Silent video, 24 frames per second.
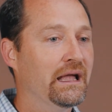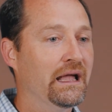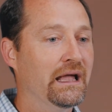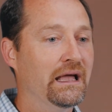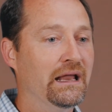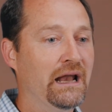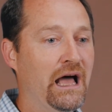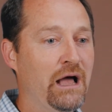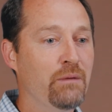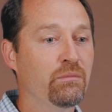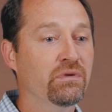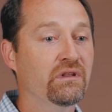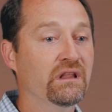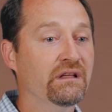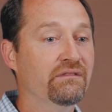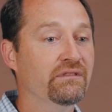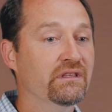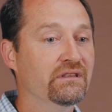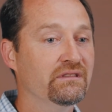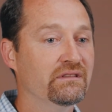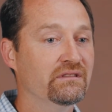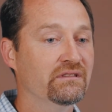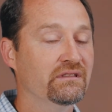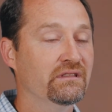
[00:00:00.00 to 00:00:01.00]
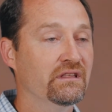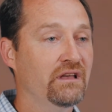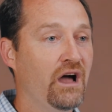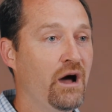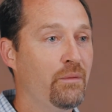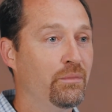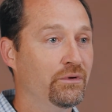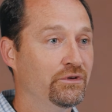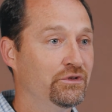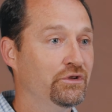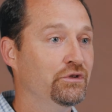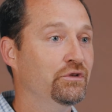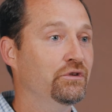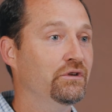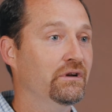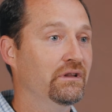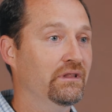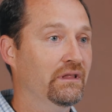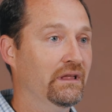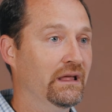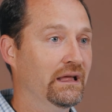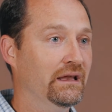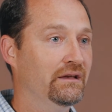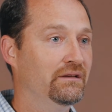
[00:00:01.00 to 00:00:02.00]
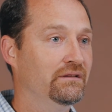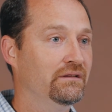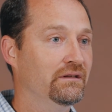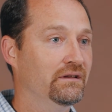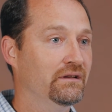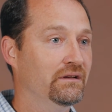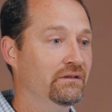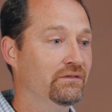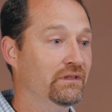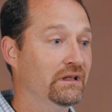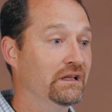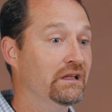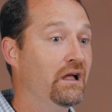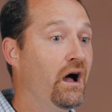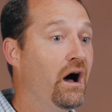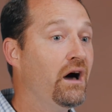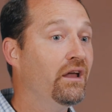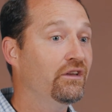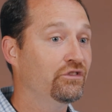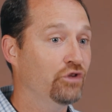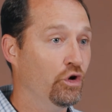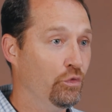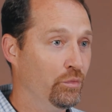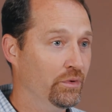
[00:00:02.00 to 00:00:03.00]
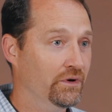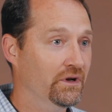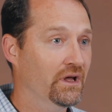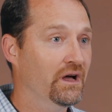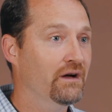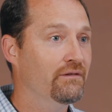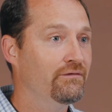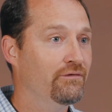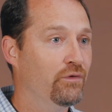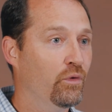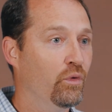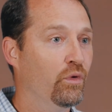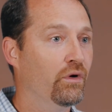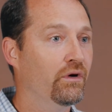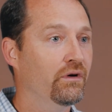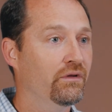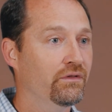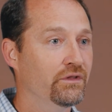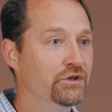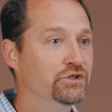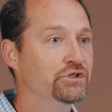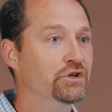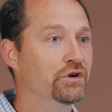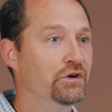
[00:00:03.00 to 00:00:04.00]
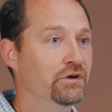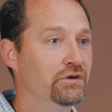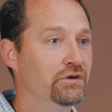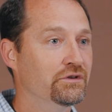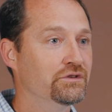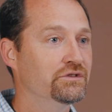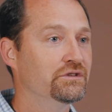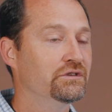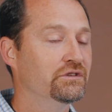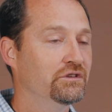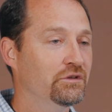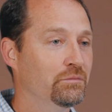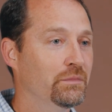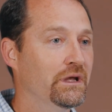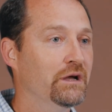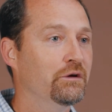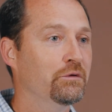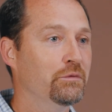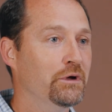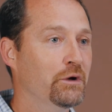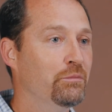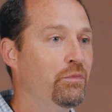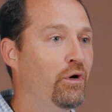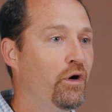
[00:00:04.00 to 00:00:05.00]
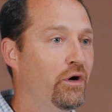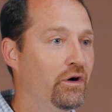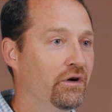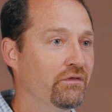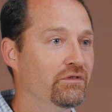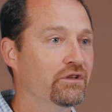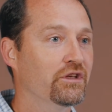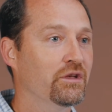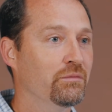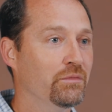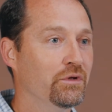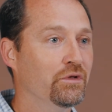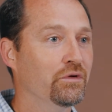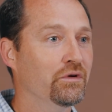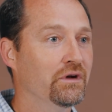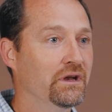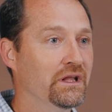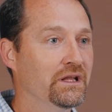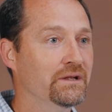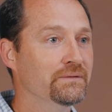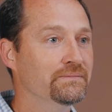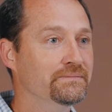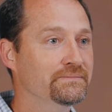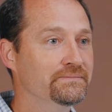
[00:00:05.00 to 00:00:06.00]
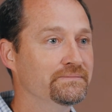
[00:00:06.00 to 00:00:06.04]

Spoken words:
And I believe this is the opportunity that God has opened up for the church to be able to be a part of the community.